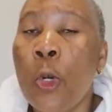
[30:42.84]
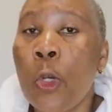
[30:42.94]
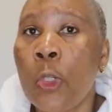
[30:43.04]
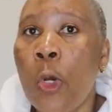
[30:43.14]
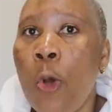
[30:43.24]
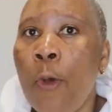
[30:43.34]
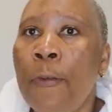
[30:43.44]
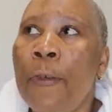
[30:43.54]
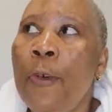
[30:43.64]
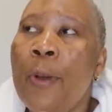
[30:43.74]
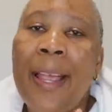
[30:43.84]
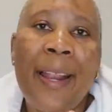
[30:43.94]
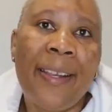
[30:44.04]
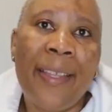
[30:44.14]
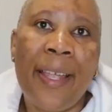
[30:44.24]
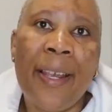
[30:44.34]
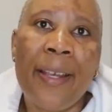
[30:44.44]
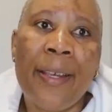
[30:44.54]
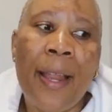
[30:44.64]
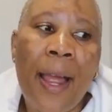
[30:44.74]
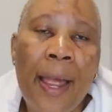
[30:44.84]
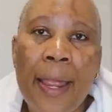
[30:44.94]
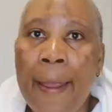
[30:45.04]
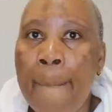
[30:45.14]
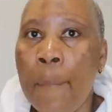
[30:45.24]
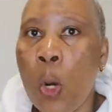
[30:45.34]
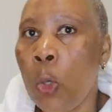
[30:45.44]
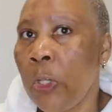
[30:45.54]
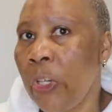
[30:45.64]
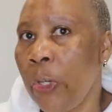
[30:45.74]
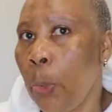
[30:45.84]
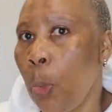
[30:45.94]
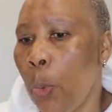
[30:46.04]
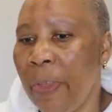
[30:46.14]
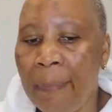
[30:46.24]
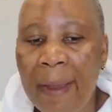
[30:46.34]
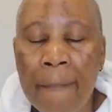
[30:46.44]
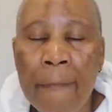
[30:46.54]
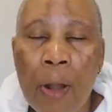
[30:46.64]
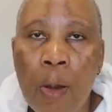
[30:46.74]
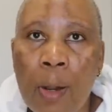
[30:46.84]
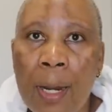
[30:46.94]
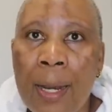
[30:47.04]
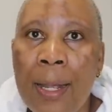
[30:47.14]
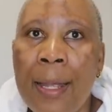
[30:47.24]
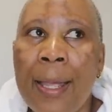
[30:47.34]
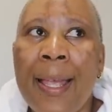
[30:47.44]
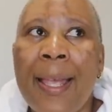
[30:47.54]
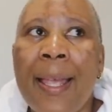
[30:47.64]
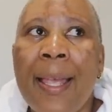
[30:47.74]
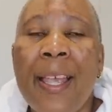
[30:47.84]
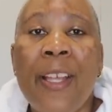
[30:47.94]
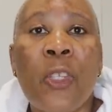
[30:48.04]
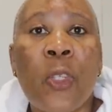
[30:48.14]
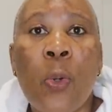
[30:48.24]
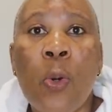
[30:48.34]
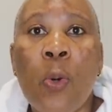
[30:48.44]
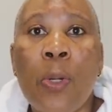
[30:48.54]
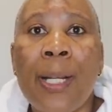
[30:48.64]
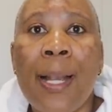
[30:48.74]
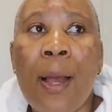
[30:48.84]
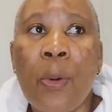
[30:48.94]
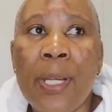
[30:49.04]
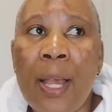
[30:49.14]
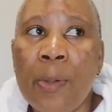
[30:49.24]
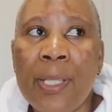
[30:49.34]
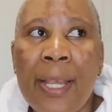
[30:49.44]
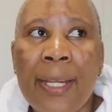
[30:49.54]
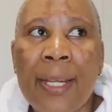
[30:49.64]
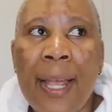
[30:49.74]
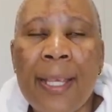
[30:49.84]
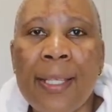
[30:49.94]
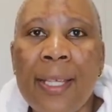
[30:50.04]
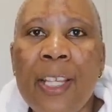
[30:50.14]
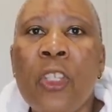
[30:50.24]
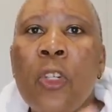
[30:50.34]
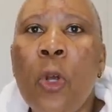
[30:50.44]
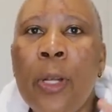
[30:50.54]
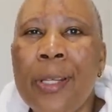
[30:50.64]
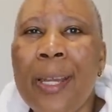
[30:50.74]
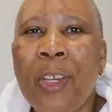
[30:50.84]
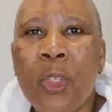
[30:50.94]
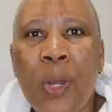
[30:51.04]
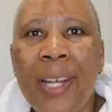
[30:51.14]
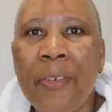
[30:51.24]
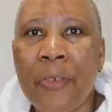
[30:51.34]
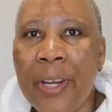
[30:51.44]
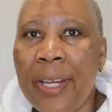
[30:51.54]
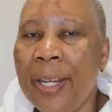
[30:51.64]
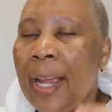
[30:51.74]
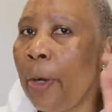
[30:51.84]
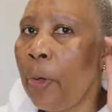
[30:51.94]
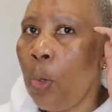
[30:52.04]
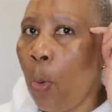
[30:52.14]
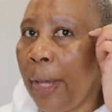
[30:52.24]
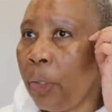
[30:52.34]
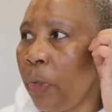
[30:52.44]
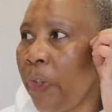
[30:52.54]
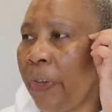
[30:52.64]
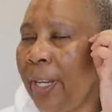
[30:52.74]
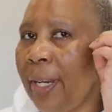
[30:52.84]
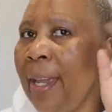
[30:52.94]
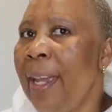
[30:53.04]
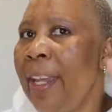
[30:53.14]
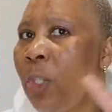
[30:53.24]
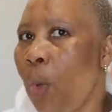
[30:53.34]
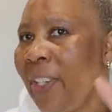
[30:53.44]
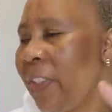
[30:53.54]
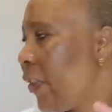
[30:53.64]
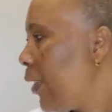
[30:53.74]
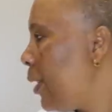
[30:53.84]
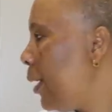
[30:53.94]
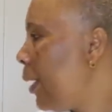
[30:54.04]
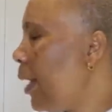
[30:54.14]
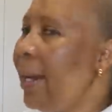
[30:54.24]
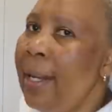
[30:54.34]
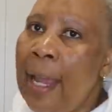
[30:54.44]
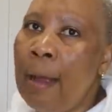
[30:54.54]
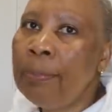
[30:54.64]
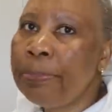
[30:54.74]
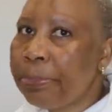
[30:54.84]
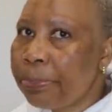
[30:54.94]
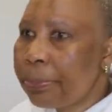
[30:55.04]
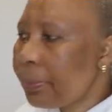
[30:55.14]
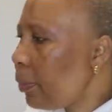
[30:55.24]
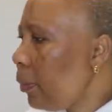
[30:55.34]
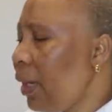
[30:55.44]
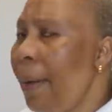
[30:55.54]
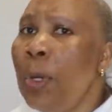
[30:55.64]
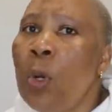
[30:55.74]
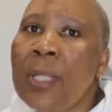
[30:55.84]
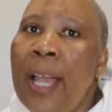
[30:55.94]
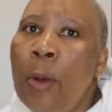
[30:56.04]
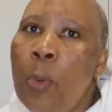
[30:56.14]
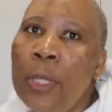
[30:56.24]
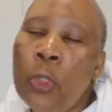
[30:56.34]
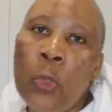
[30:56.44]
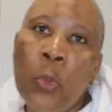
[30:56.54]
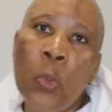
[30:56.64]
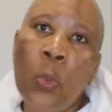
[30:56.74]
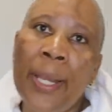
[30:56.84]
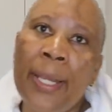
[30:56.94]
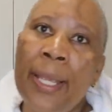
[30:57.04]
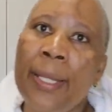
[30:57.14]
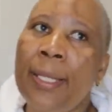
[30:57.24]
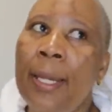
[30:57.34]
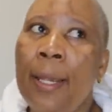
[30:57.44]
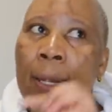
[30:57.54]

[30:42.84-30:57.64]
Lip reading: knocked off, and then I am continuing with my vlog. It's so cloudy outside, guys. It's not actually raining. I don't know why it's not raining. It was drizzling earlier because I went to work at